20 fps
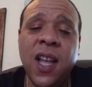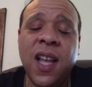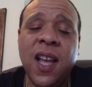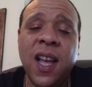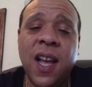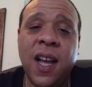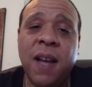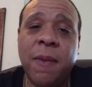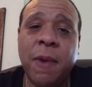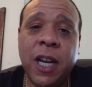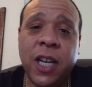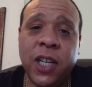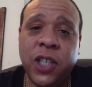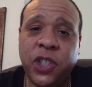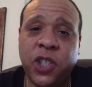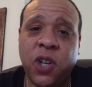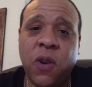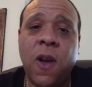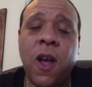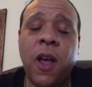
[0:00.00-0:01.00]
I'm going to
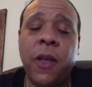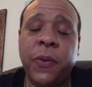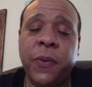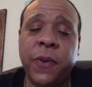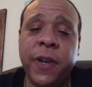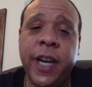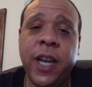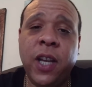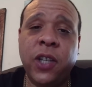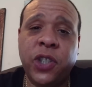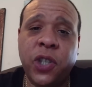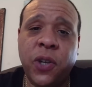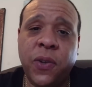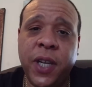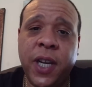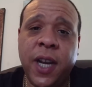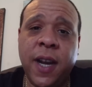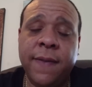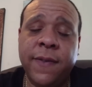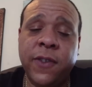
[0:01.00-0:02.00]
show all three. I'll show the
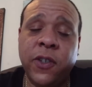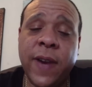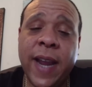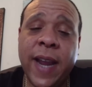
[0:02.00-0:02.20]
cover